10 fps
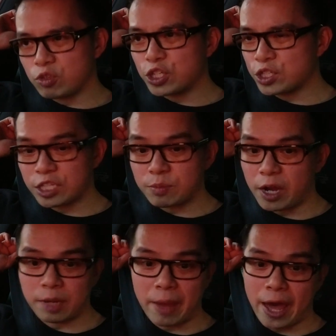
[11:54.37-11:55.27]
you just need
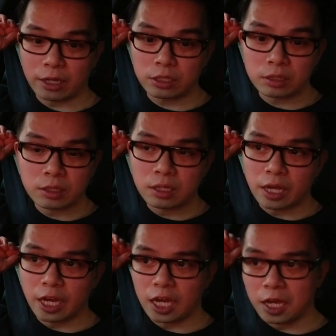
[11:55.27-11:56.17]
to buy the back
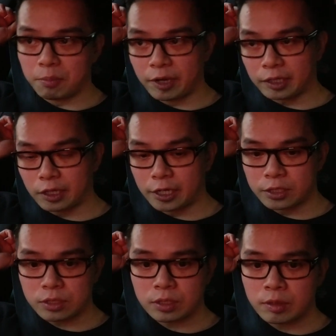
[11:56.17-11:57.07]
brake
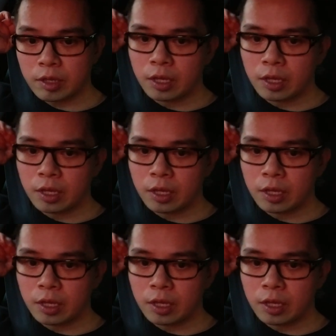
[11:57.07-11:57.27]
lines.